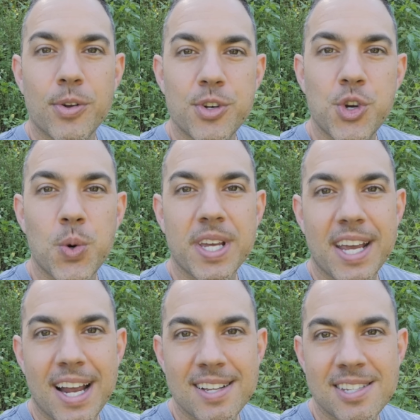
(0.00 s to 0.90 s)
They're chewing
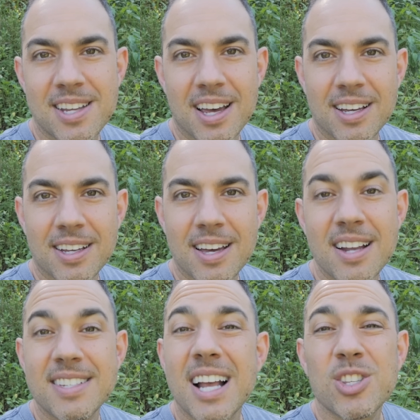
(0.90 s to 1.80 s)
against
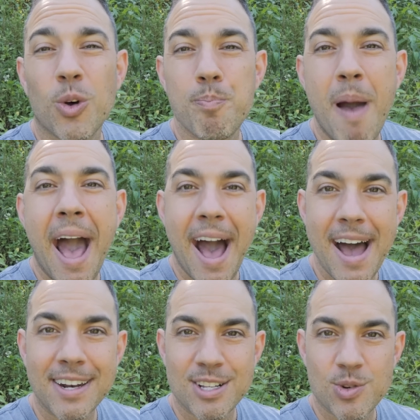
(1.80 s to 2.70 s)
a dental
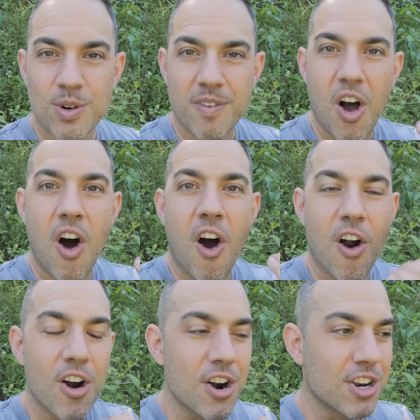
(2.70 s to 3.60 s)
pad. It's sort of a
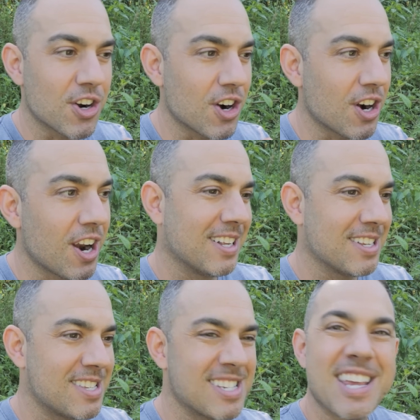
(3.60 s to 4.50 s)
harder
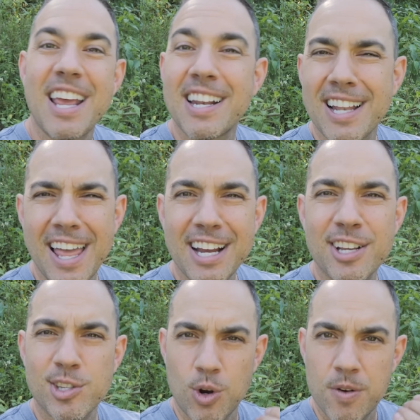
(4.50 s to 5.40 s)
skin-like
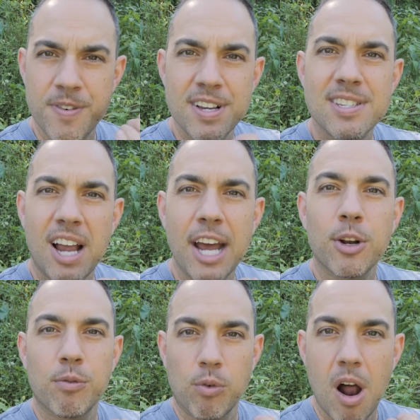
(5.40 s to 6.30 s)
surface,
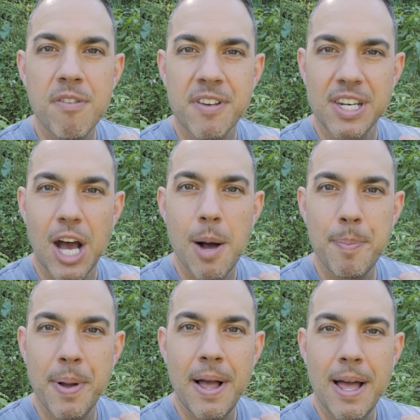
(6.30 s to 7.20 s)
kind of roughened
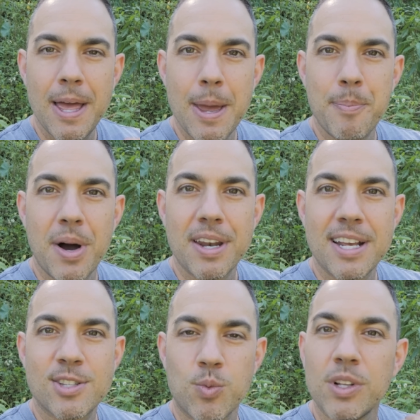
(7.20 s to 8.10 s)
up. But
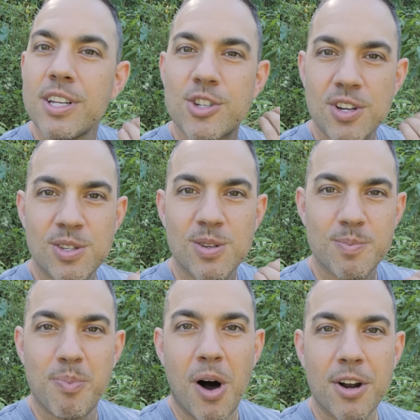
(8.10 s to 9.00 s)
it's really just those
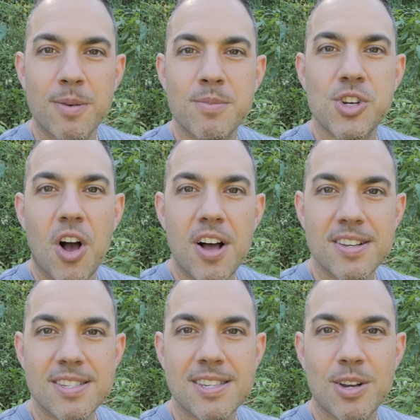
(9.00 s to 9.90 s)
bottom
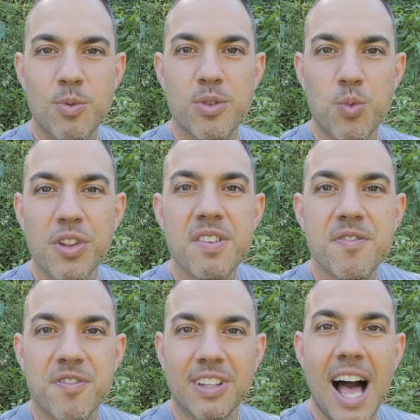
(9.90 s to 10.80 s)
jaws with really
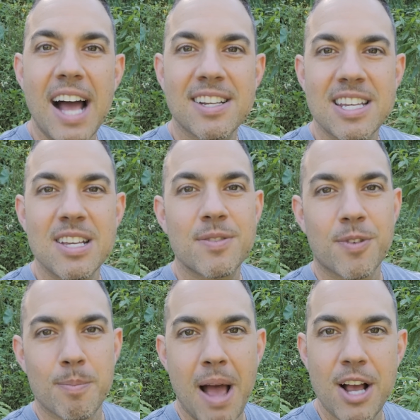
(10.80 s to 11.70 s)
flat teeth
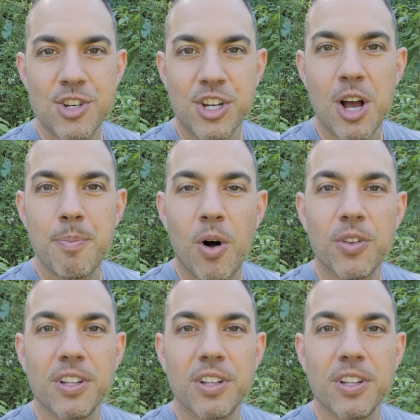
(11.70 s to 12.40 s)
for mashing up all the